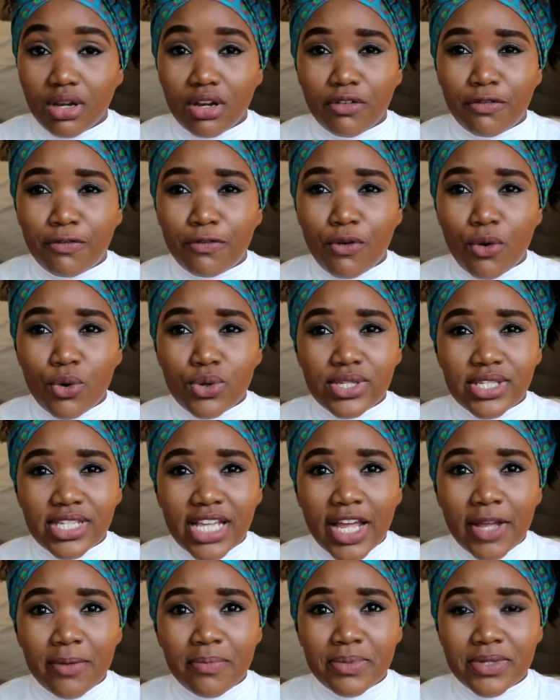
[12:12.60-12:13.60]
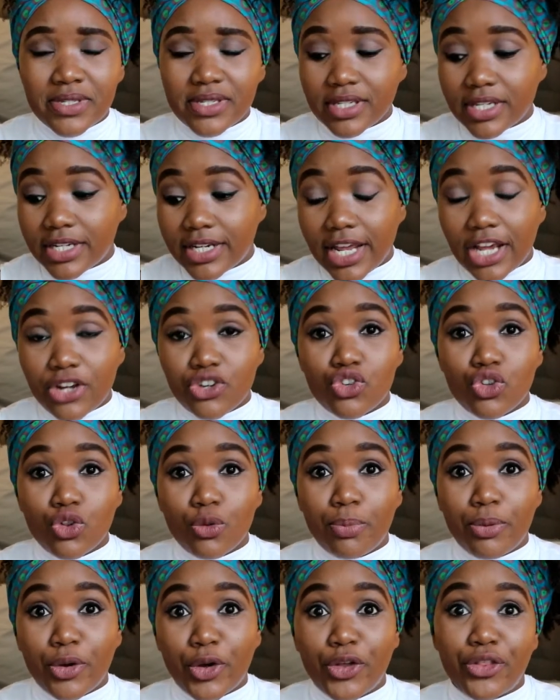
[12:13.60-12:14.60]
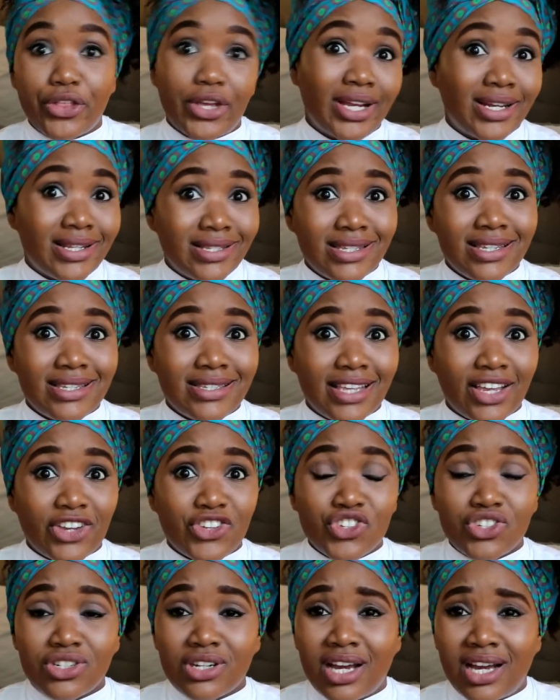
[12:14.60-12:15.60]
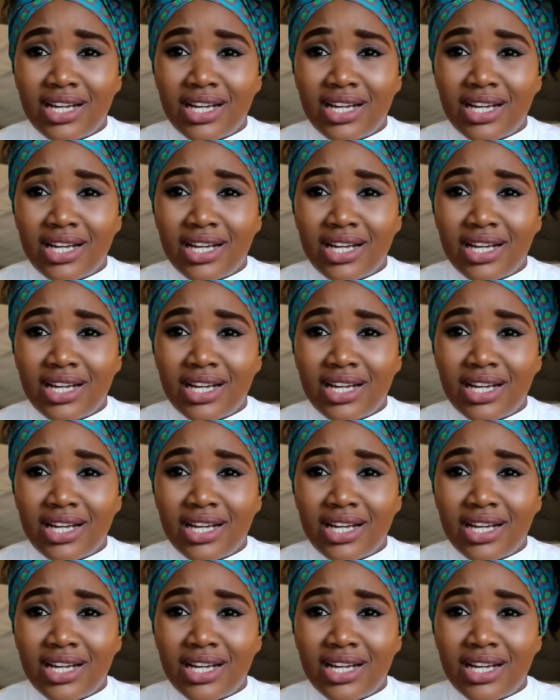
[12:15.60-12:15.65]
forceps, a natural birth, and a C-section.